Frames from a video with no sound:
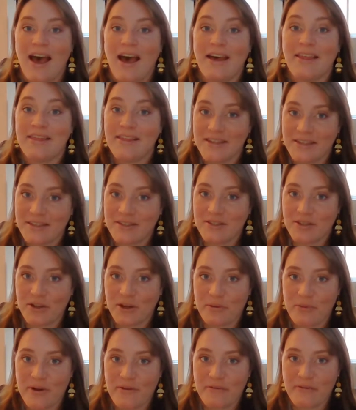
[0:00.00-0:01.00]
this is a
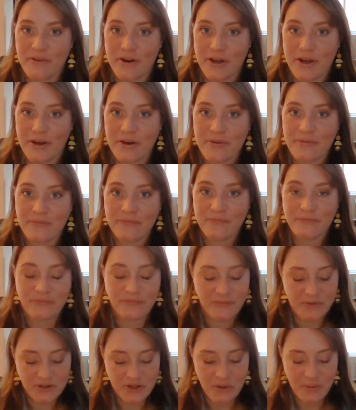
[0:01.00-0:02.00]
good one for you.
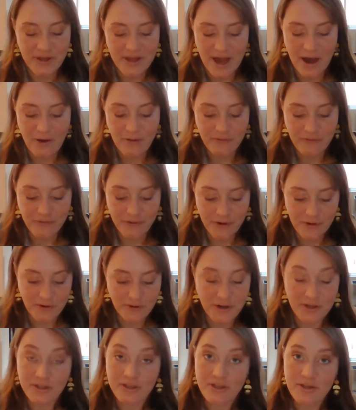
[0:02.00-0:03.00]
So without further
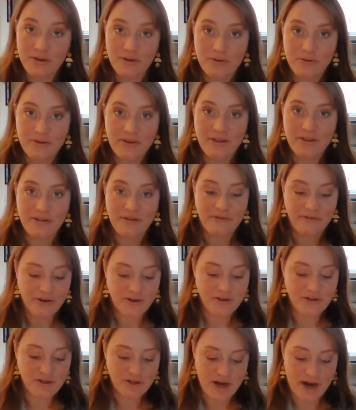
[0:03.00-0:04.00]
ado, the
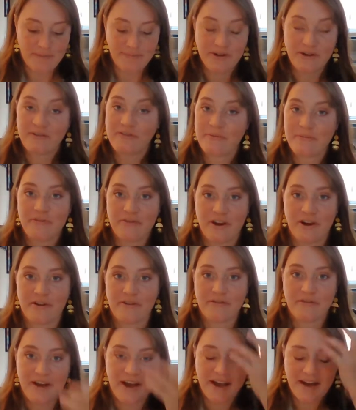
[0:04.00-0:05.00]
first chapter from
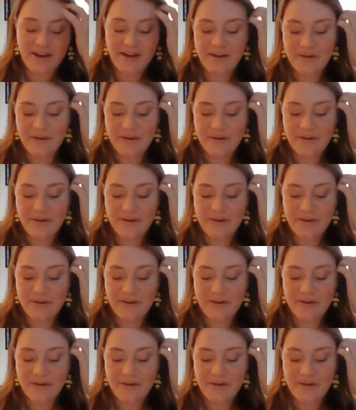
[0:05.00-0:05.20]
Verify.